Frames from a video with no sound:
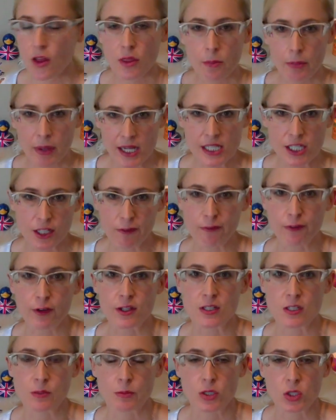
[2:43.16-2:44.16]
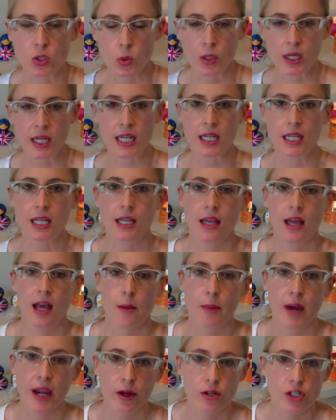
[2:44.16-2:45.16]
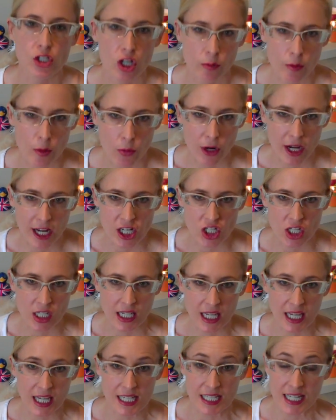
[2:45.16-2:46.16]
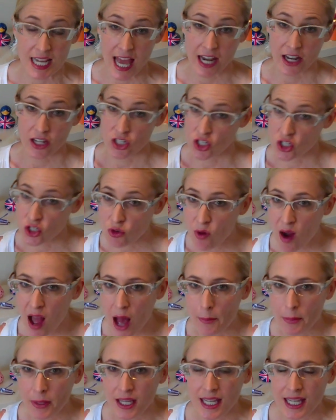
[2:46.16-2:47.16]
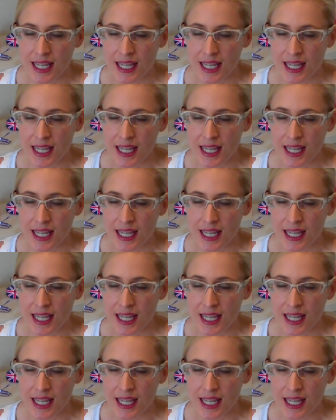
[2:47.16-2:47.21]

the big difference between a microdermabrasion kit and a scrub